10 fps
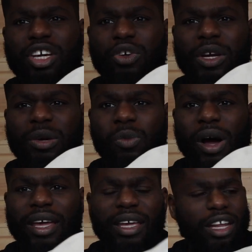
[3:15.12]
cream
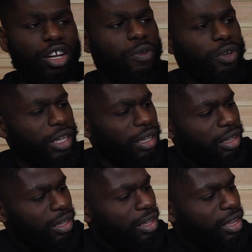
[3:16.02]
white kind of hoodie.
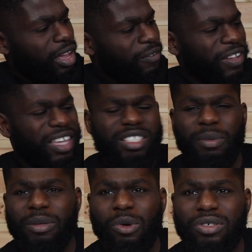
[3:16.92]
I think it's a
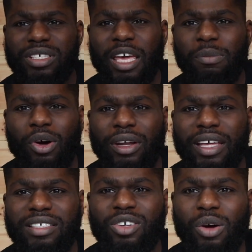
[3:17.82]
bit more
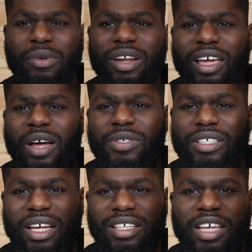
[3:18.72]
skateboard-esque, so I'm gonna count it
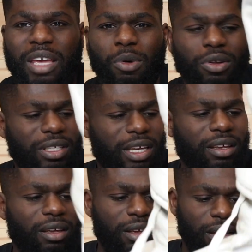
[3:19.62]
as like a skateboard thing.
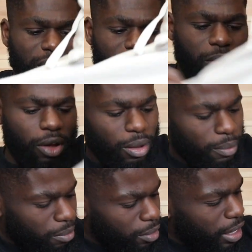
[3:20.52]

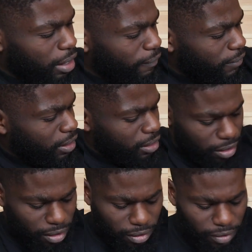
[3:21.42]
But yeah,
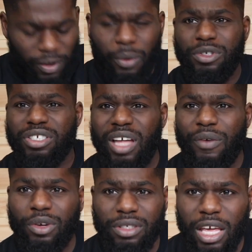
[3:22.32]
in fact, we'll just
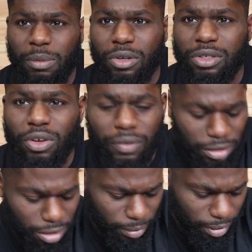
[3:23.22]
start with all the skateboard stuff
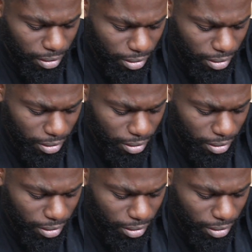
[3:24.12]
then, shall we?